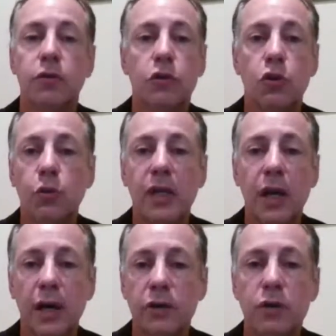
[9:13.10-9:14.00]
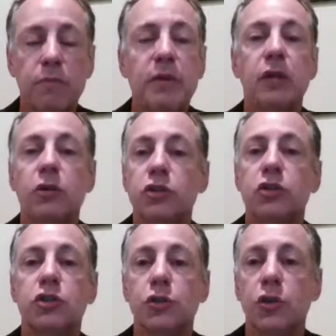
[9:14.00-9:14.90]
300 meals
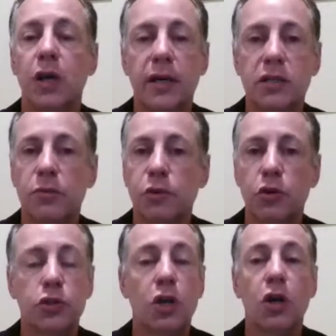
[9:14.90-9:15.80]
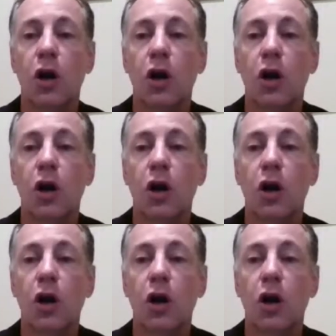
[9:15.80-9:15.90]
to customers